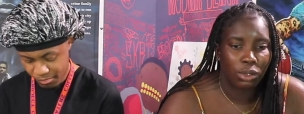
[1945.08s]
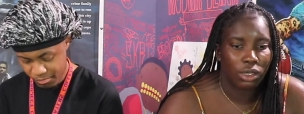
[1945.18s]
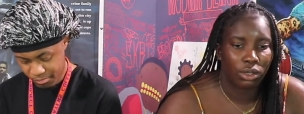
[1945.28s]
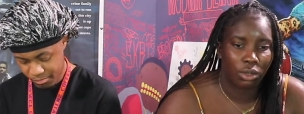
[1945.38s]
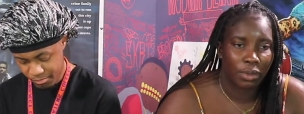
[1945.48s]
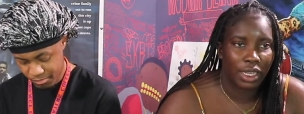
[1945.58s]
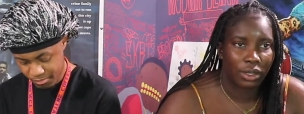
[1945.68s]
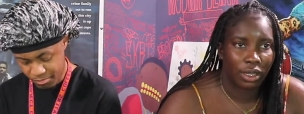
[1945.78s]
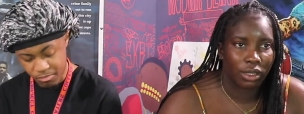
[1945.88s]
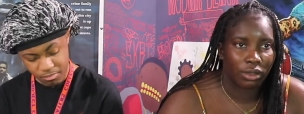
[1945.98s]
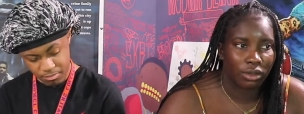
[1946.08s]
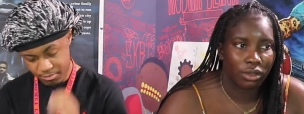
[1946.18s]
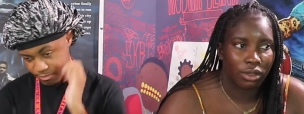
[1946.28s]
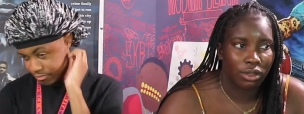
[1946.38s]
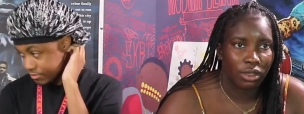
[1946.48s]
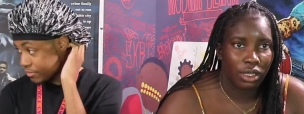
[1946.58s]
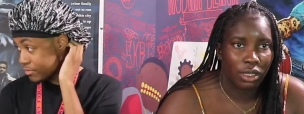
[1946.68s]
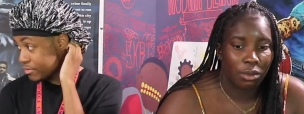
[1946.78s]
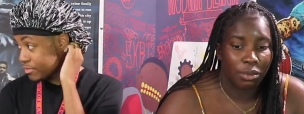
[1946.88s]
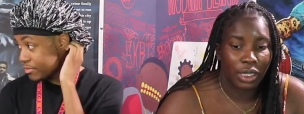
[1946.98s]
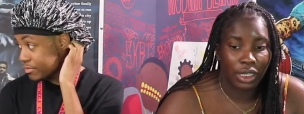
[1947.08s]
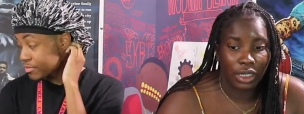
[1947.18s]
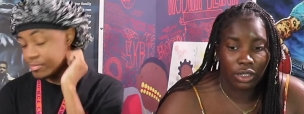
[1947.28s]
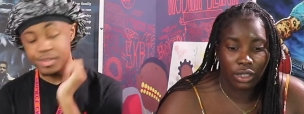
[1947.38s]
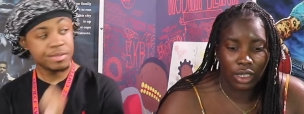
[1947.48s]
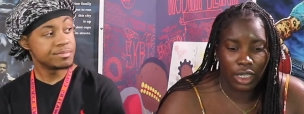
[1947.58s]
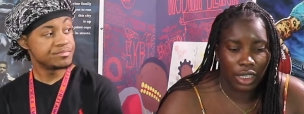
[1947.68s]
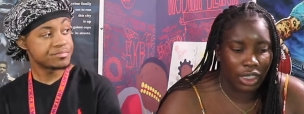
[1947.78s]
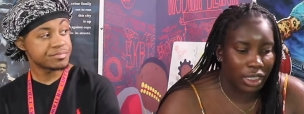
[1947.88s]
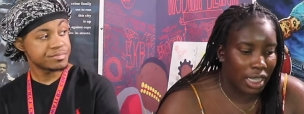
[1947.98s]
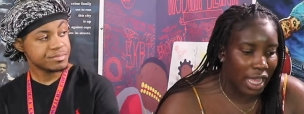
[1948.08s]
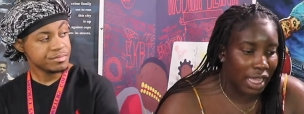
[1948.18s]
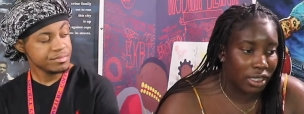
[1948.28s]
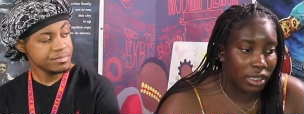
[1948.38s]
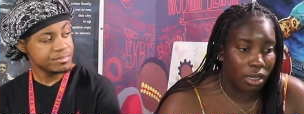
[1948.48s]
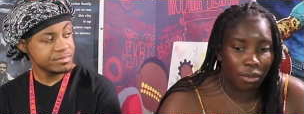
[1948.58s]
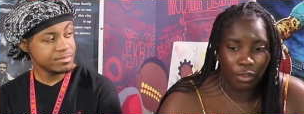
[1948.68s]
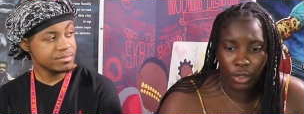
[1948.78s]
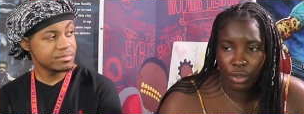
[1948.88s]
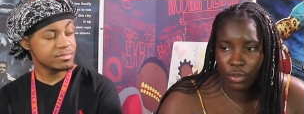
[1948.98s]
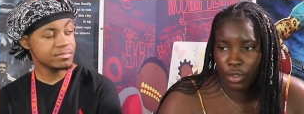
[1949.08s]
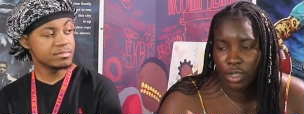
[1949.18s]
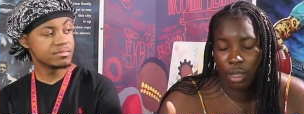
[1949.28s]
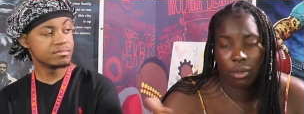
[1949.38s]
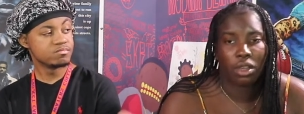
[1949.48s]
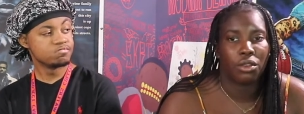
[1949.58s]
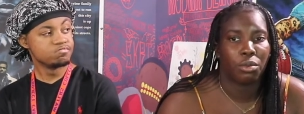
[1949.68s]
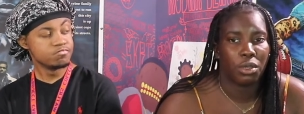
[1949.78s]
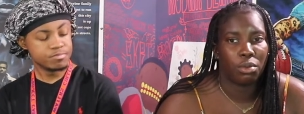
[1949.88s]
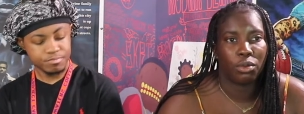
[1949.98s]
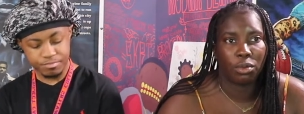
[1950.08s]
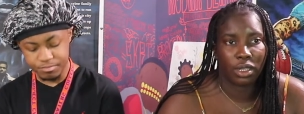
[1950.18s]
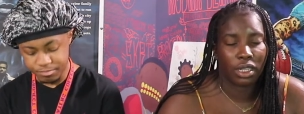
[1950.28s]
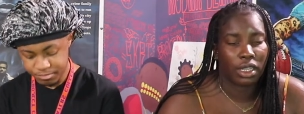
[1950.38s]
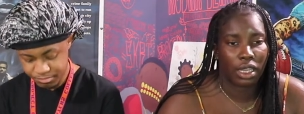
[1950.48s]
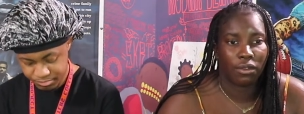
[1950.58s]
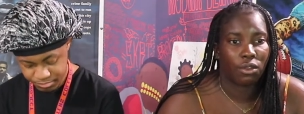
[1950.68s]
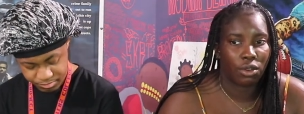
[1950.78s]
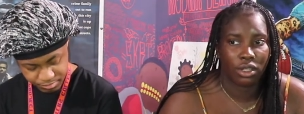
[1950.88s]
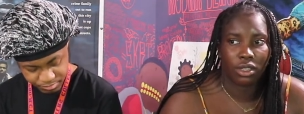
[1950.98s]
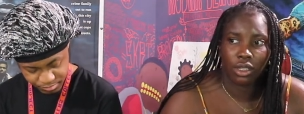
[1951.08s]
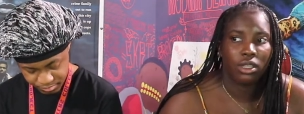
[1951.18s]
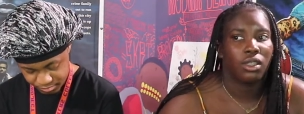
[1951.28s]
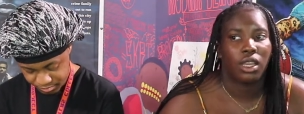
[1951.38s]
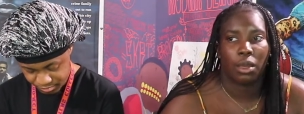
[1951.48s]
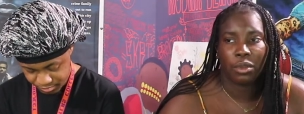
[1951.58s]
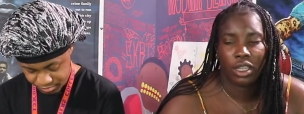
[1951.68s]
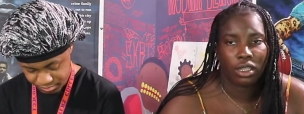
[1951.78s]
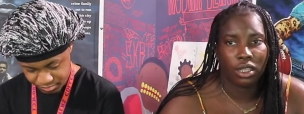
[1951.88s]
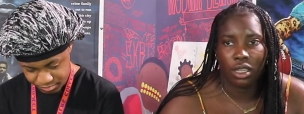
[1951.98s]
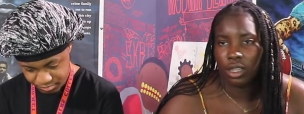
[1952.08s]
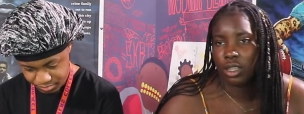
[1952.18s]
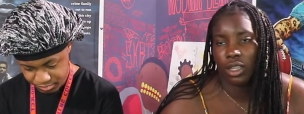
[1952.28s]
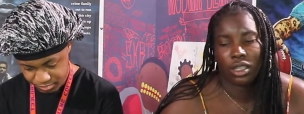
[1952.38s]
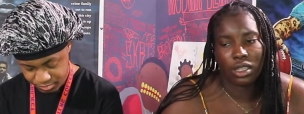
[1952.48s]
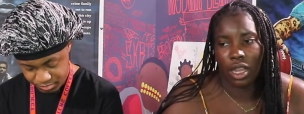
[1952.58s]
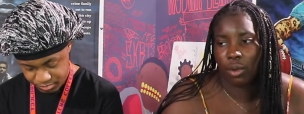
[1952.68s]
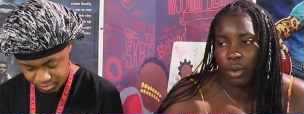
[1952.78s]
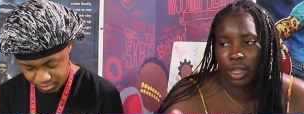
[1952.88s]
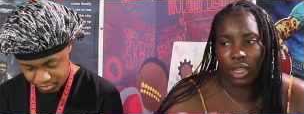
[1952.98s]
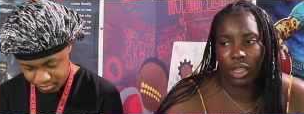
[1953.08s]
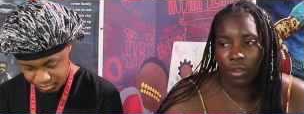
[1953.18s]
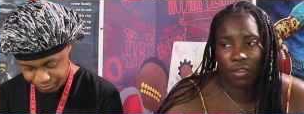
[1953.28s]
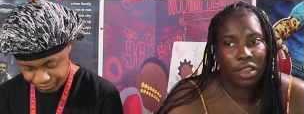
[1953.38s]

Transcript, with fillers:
Speaker 1: no political background. Mm-hmm. Tries to run it. But and he has some views for some other people. Mm-hmm. Like of course, I mean, it's not working in the